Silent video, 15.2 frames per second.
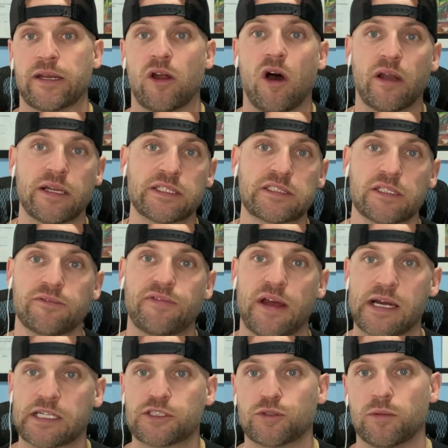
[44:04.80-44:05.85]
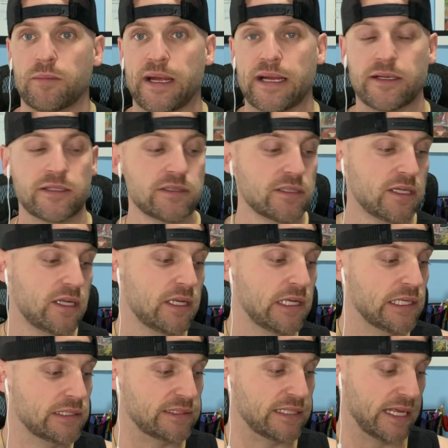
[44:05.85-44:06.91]
honest and factual manner.
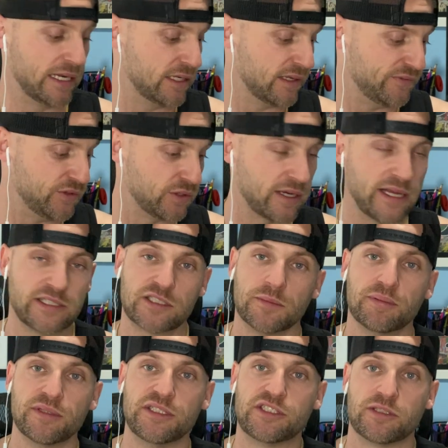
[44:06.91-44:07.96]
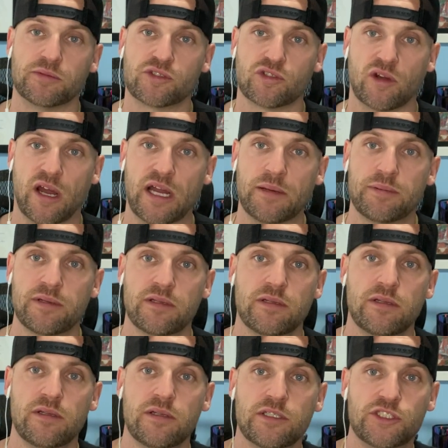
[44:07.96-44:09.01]
That if you guys could please subscribe,
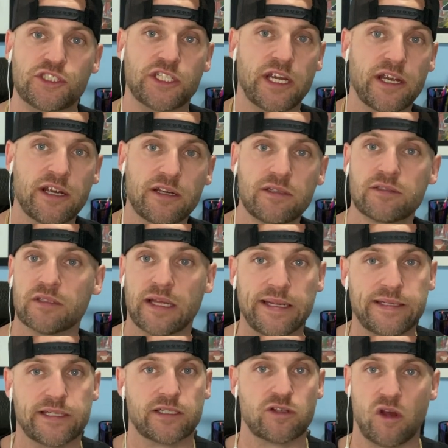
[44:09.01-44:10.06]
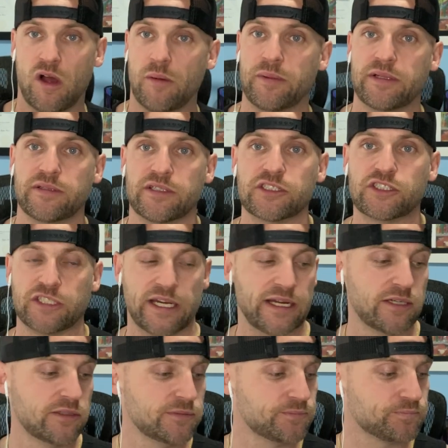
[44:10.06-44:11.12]
share, like, and comment this
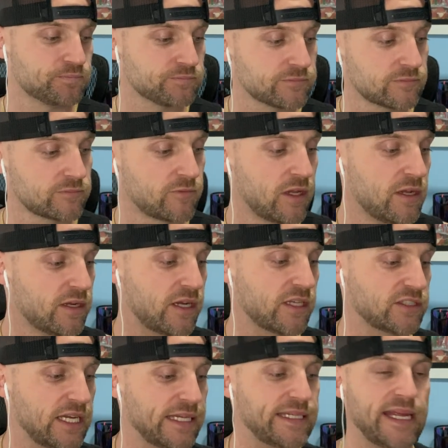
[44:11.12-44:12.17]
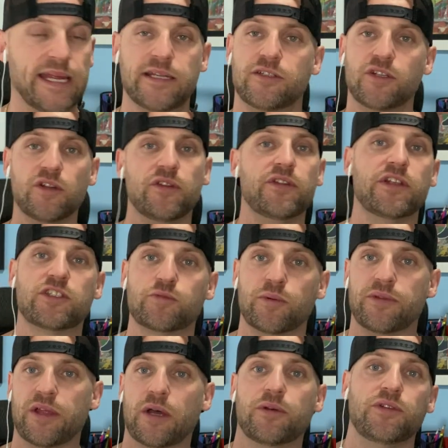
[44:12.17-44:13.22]
channel. Because I can't do this
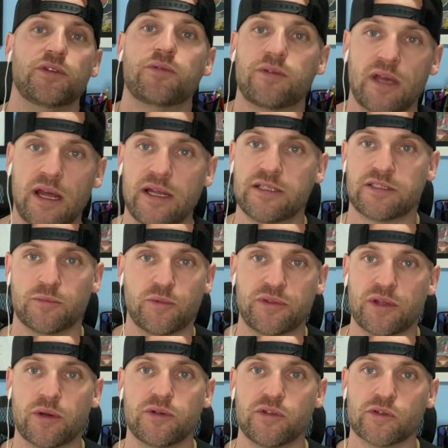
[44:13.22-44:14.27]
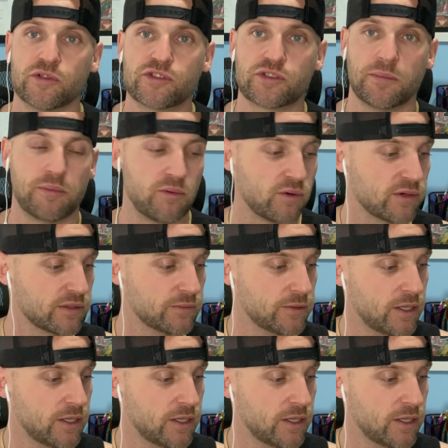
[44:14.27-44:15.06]
without you guys and without your support.